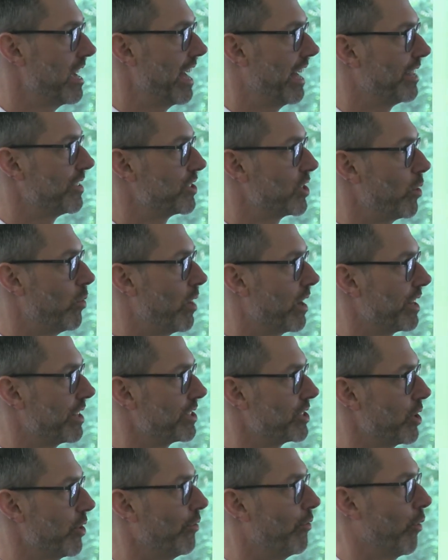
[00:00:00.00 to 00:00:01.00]
and so on and
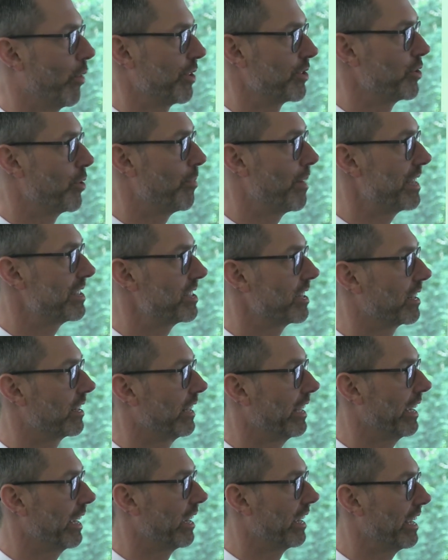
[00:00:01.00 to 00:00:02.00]
so forth. So
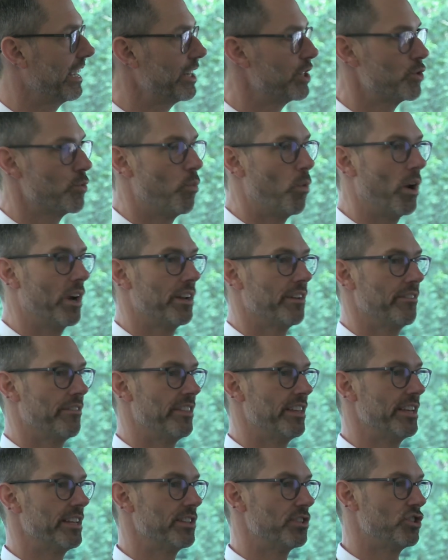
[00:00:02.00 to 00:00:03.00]
basically, each one of
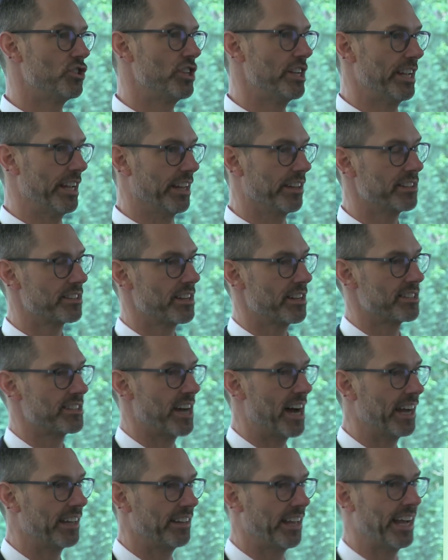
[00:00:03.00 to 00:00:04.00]
these genes has
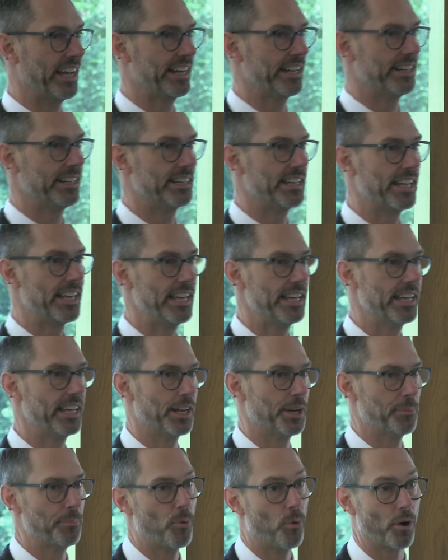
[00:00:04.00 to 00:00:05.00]
highlighted key
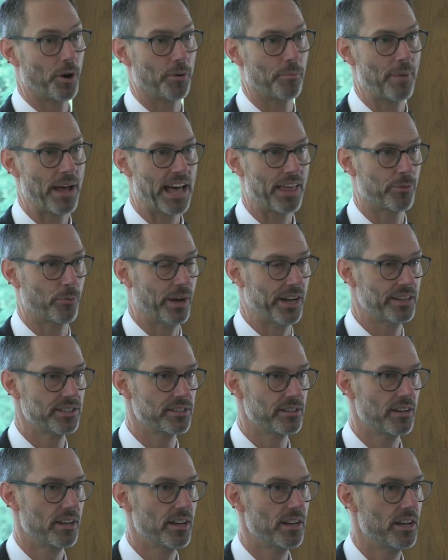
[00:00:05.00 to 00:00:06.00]
and important
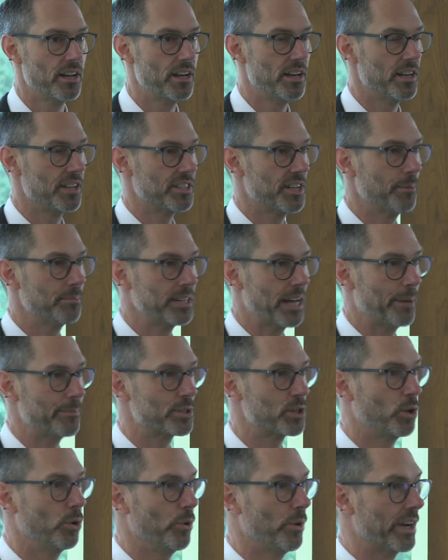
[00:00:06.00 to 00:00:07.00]
pathways, sometimes
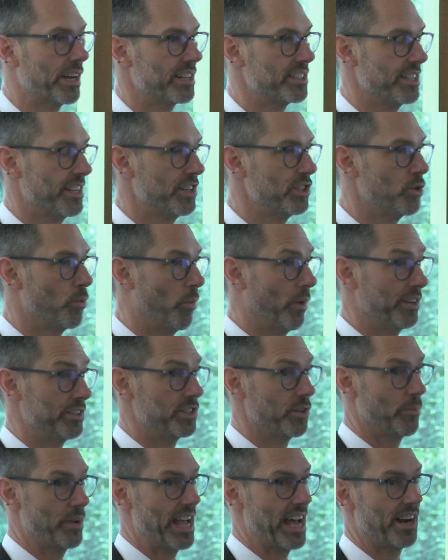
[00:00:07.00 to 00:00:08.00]
cluing us into ones
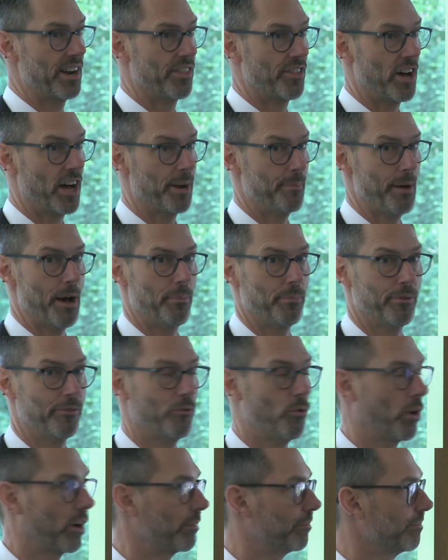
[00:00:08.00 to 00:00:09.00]
that we hadn't thought about
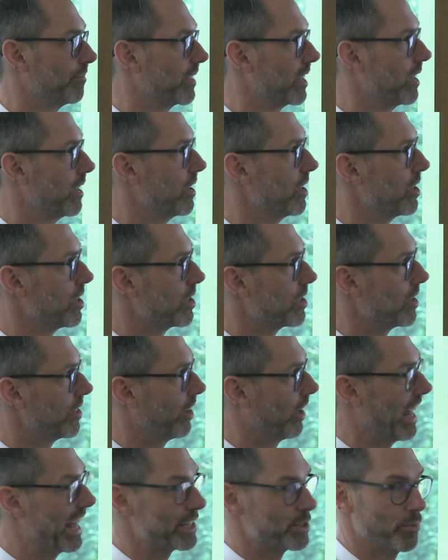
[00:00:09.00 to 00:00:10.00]
before.
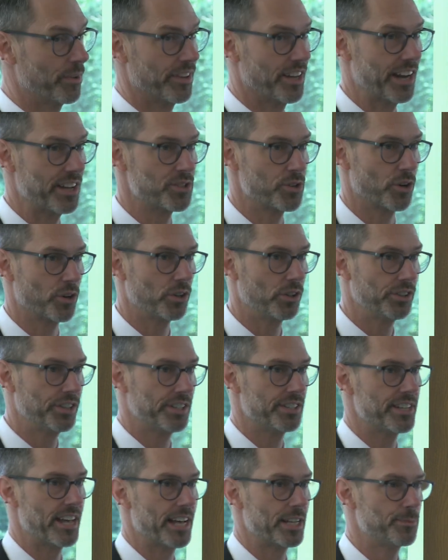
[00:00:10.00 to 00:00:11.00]
The last one that I circled
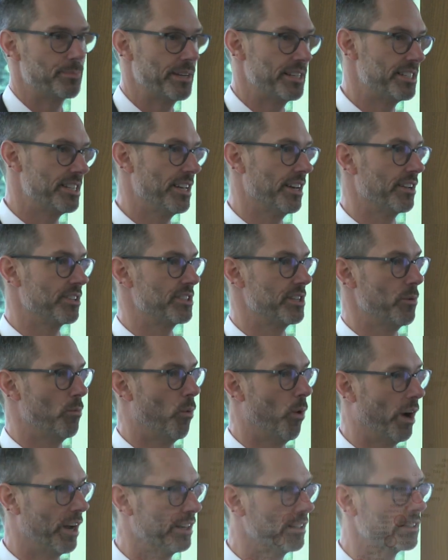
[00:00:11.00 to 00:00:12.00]
is
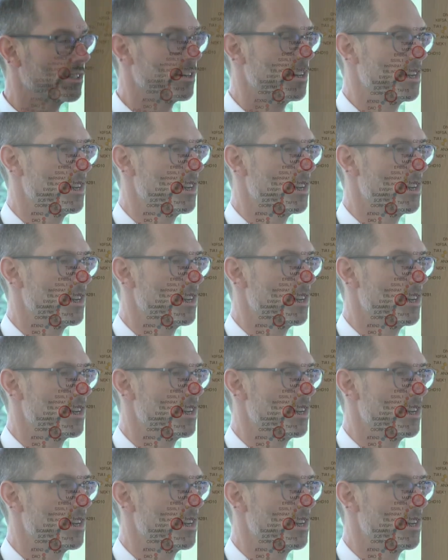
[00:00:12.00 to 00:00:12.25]
SPTLC1,